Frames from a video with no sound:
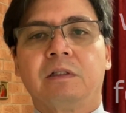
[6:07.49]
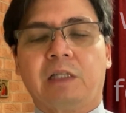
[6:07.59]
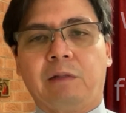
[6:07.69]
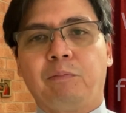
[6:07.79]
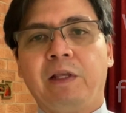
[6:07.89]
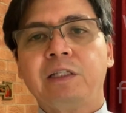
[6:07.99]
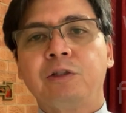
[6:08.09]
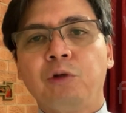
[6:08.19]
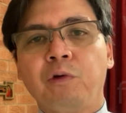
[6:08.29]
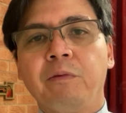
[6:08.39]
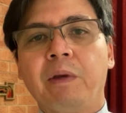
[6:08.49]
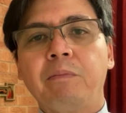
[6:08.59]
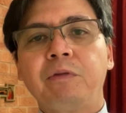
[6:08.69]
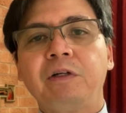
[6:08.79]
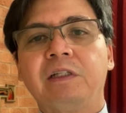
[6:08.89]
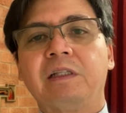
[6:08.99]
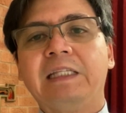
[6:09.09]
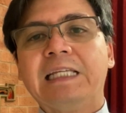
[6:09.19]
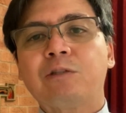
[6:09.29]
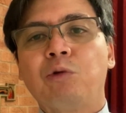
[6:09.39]
And please do remember that
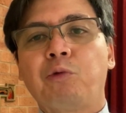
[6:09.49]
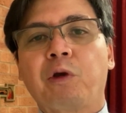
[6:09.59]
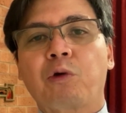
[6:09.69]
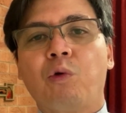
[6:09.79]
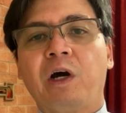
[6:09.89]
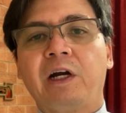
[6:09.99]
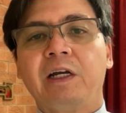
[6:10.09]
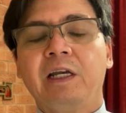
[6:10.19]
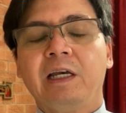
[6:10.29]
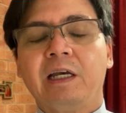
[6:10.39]
this will require